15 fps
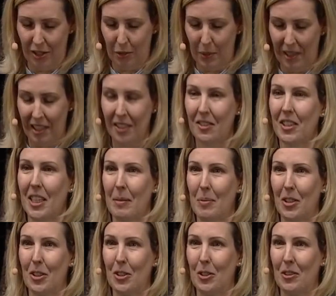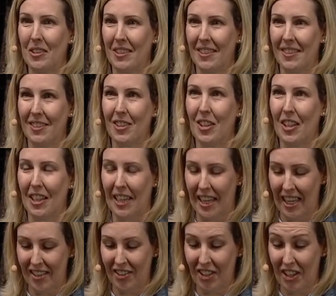because we like to keep the good to
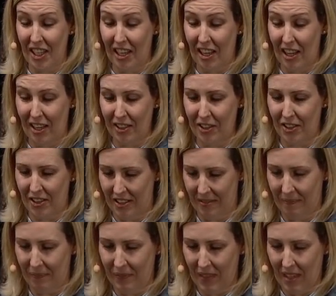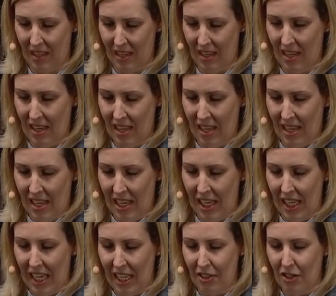the last.
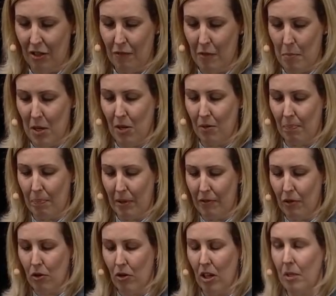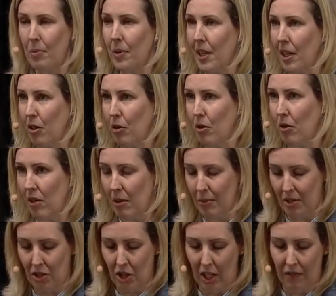Okay, so before opening Core, I
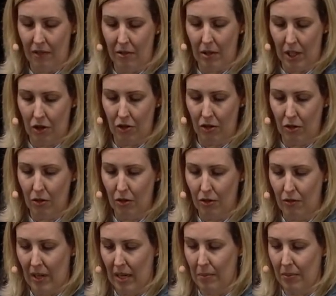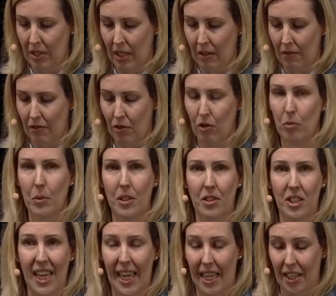was a chef at Restaurant Gordon Ramsay for
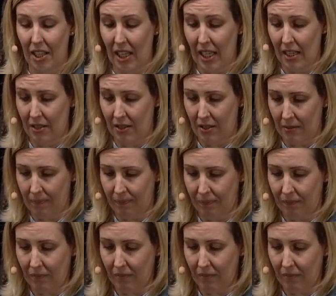almost 10 years,